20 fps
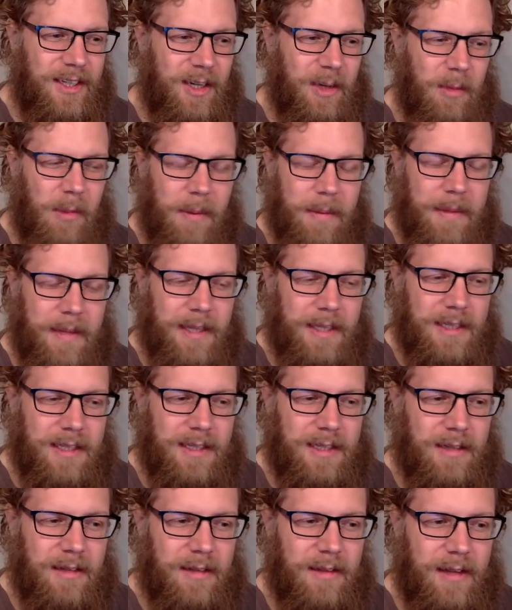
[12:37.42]
or maybe they're
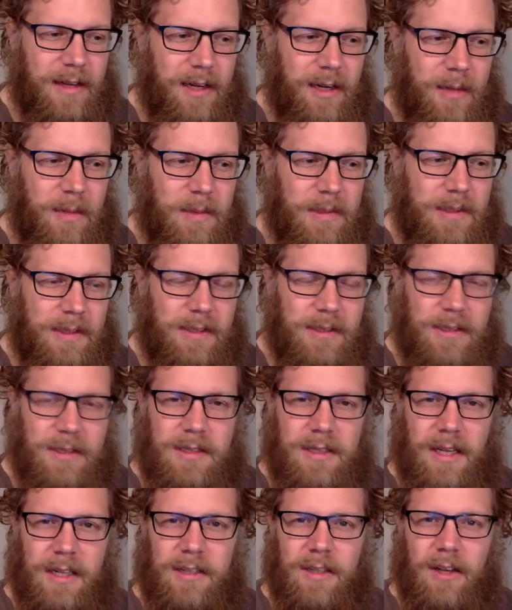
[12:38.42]
still there but they're
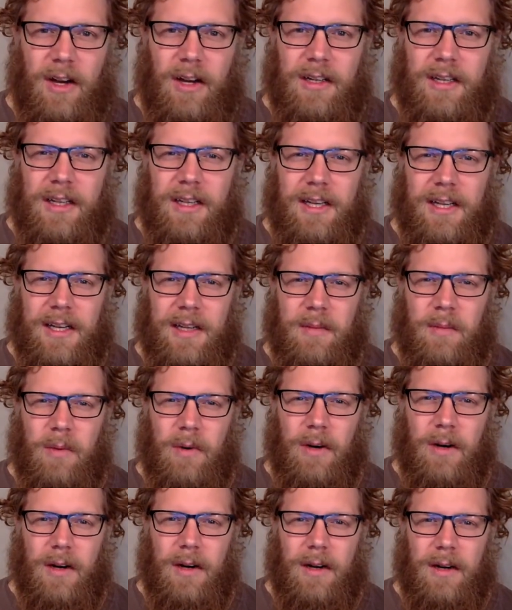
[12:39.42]
just not talking
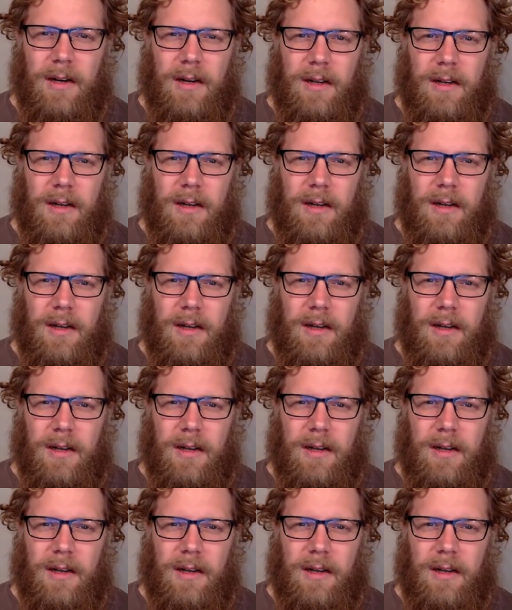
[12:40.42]
anymore.